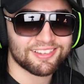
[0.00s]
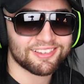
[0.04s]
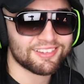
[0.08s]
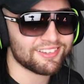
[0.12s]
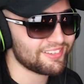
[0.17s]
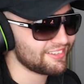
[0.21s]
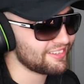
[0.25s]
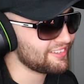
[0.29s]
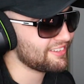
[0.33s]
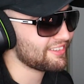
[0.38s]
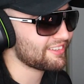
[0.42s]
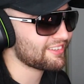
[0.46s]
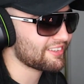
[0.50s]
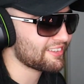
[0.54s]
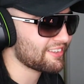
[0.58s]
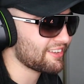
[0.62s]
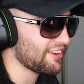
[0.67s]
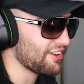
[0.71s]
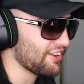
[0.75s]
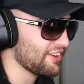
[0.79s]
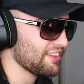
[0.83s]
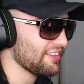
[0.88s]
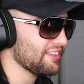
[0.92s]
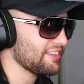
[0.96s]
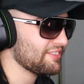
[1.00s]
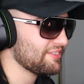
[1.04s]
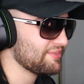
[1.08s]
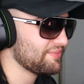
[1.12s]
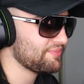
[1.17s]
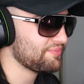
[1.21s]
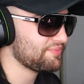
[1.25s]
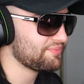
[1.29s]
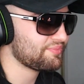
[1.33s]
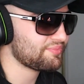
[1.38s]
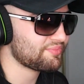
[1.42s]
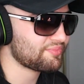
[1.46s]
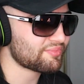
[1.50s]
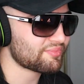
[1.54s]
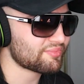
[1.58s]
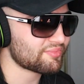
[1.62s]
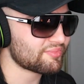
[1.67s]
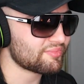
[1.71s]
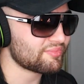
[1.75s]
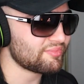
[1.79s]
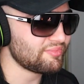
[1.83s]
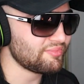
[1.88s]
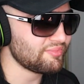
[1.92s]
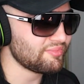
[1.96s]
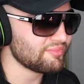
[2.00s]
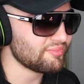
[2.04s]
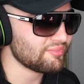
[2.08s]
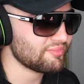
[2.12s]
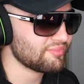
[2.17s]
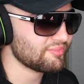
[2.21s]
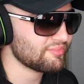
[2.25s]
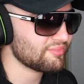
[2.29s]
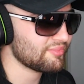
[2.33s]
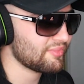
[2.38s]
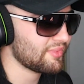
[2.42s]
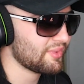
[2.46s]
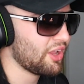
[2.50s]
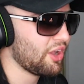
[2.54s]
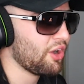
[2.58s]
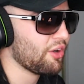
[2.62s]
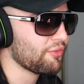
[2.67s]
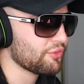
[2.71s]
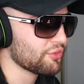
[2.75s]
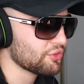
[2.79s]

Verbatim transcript: 10 out of 10. Oh, yeah. 10. Oh,